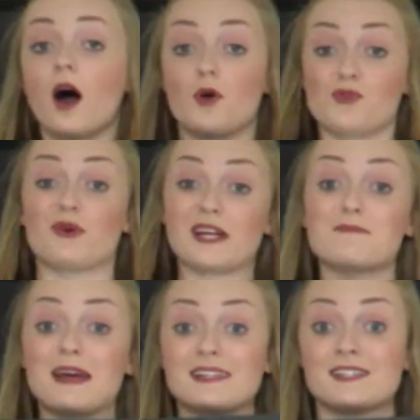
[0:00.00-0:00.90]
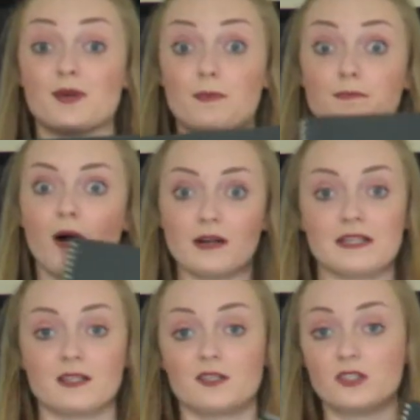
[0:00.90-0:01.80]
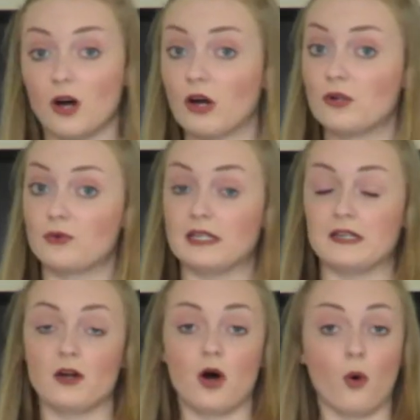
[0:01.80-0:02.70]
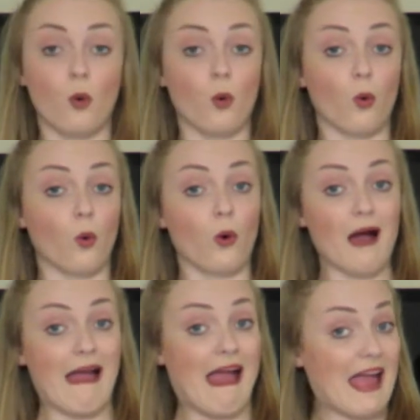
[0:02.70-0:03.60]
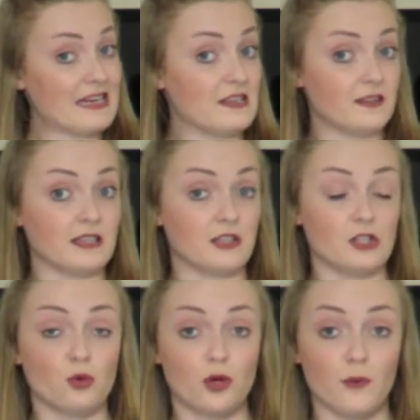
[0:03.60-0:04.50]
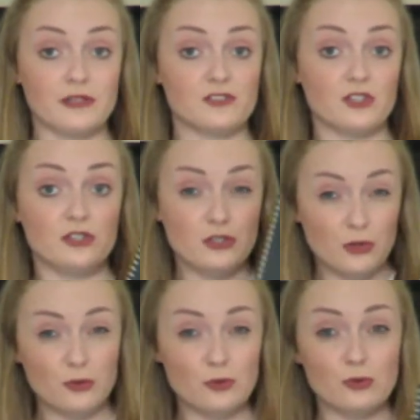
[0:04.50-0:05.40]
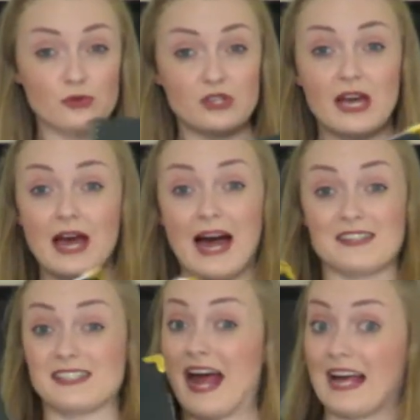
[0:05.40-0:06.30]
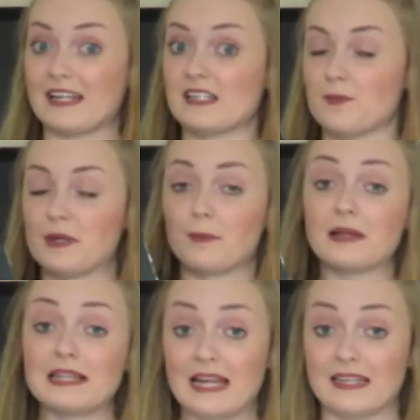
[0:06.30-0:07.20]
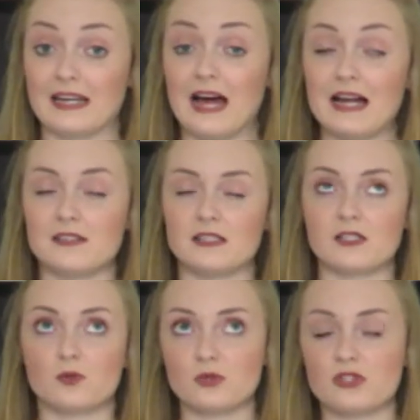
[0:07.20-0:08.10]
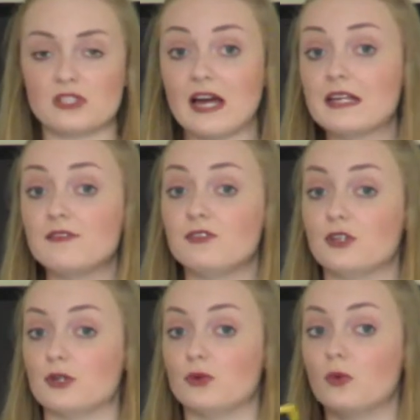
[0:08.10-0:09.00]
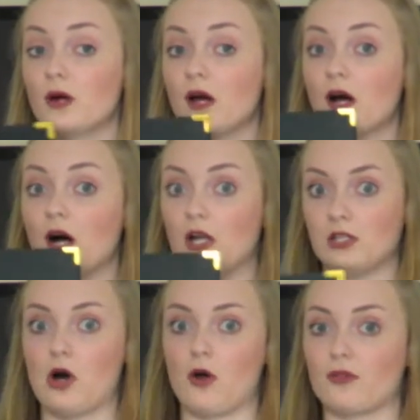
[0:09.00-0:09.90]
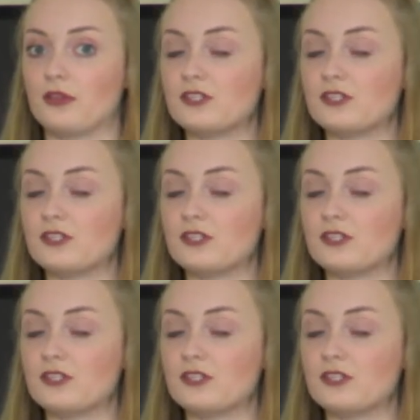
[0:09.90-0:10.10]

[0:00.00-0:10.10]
I would recommend buying a diary or anything that you're going to use as an academic planner, as this will save you a lot.